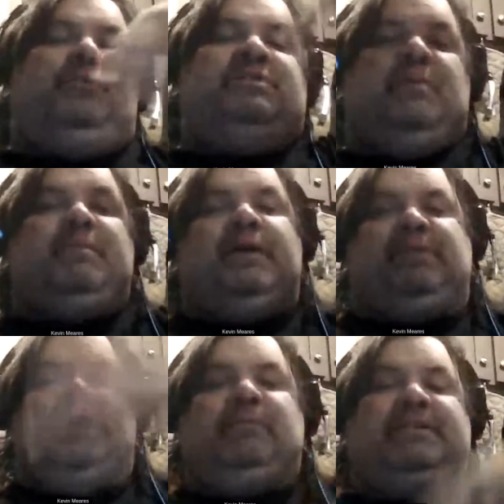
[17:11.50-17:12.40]
People who
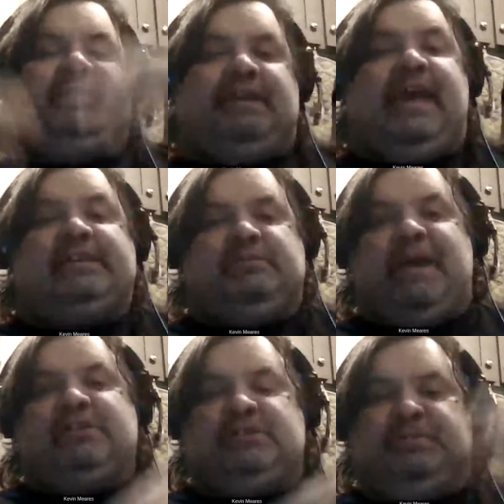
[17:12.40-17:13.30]
summon up demons, that
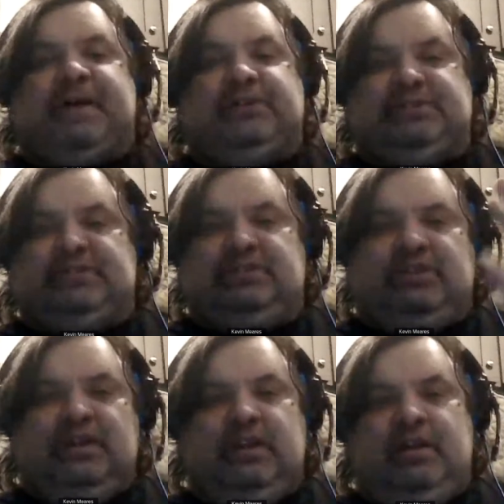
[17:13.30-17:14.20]
cast magic spells,
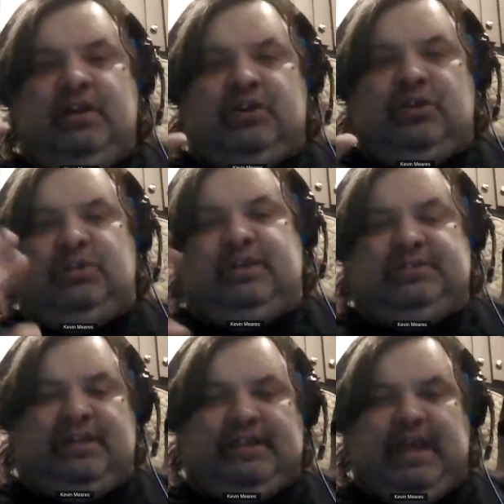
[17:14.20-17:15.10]
and do
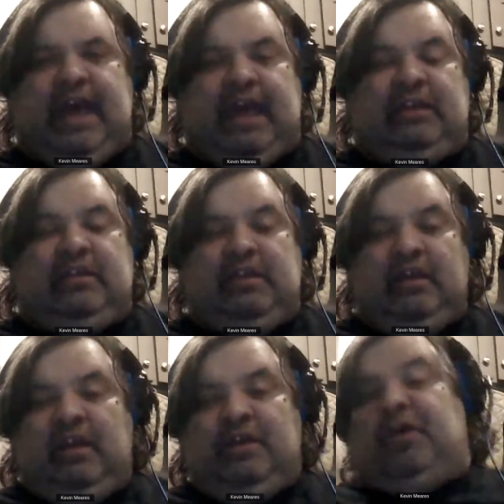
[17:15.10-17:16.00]
things like that.
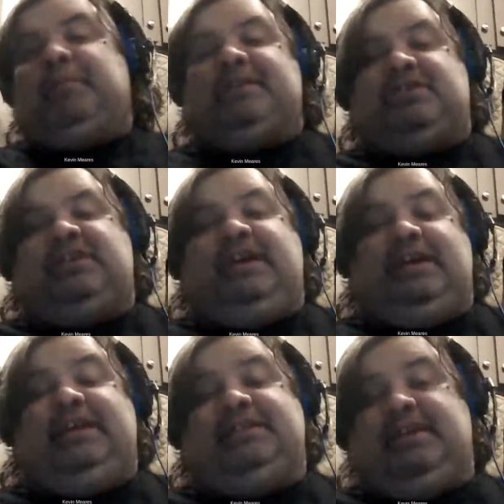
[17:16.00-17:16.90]
And very much the
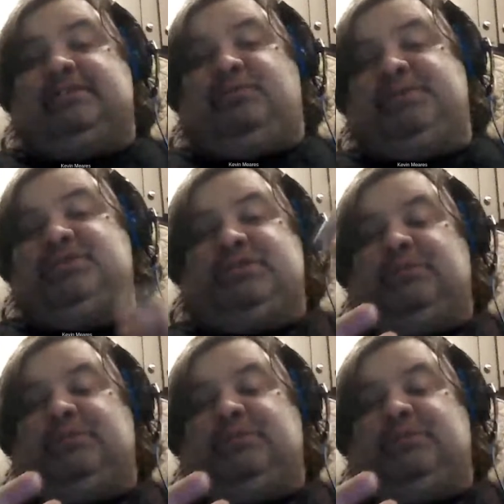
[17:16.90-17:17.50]
D&D sense of